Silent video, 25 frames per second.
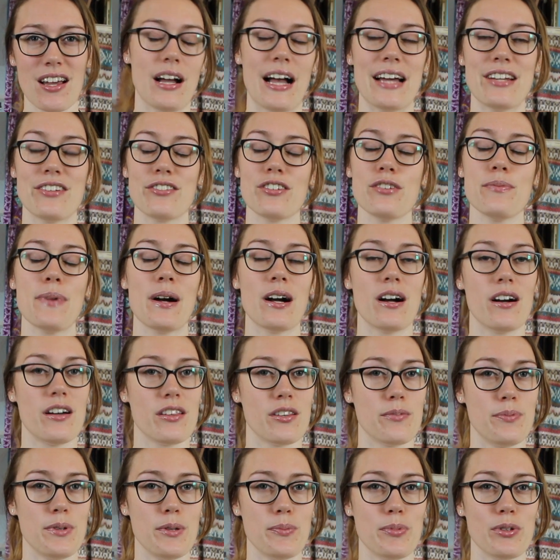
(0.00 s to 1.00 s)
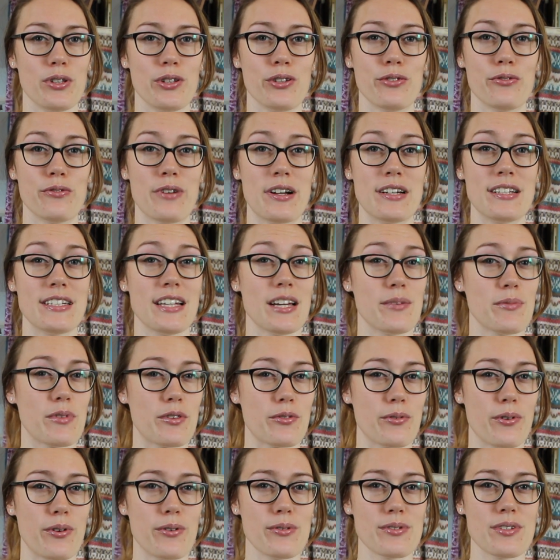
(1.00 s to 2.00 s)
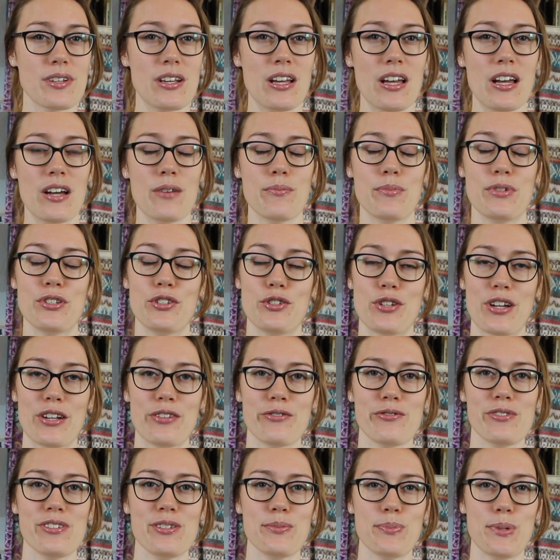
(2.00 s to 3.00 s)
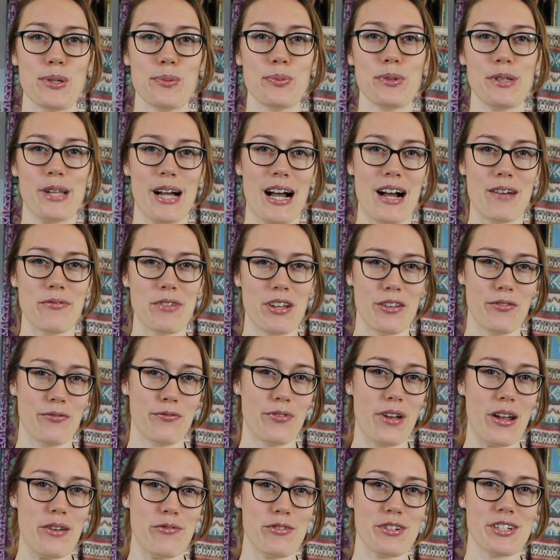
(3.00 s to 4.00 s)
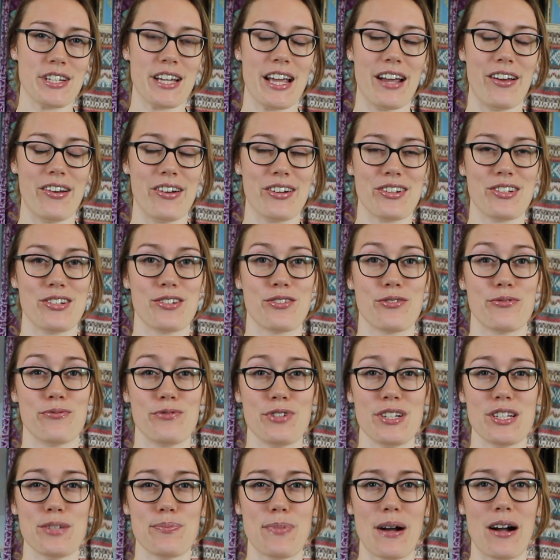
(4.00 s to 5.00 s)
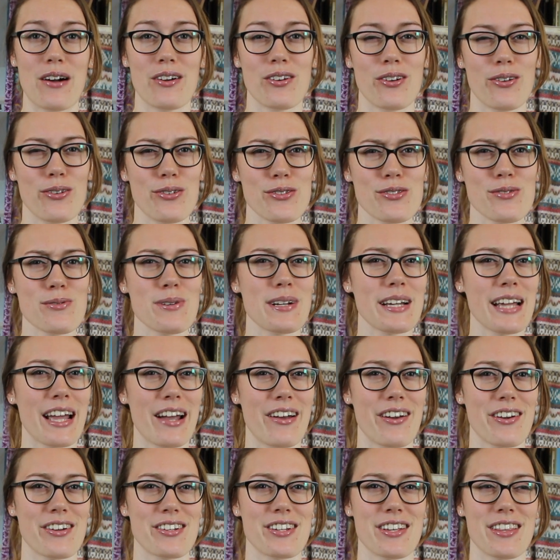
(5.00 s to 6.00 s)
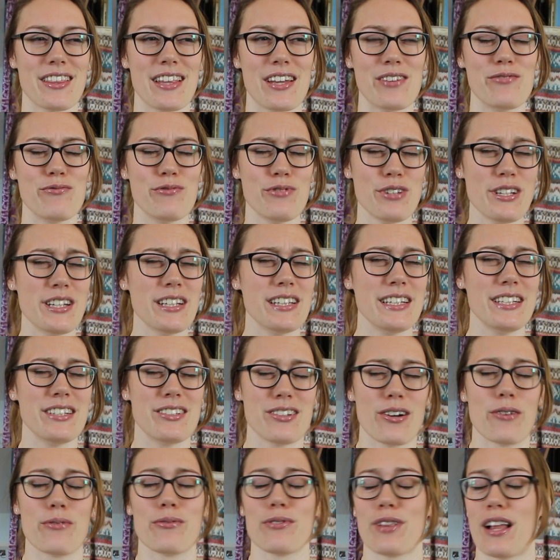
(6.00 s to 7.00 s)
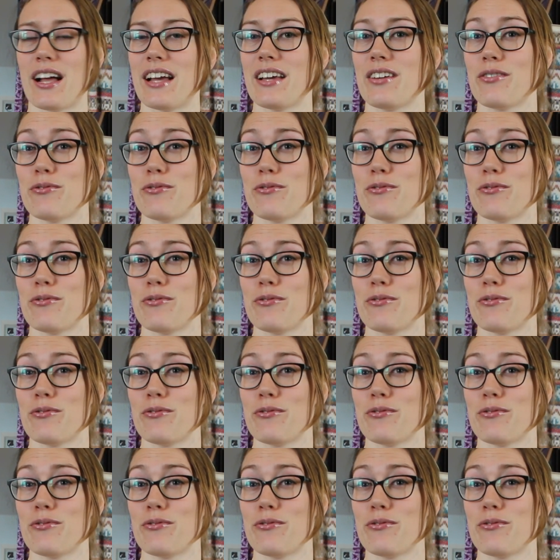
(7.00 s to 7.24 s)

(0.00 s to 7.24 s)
I don't know about other people who read Game of Thrones, but generally people have a favourite character to read about and also a character they really don't like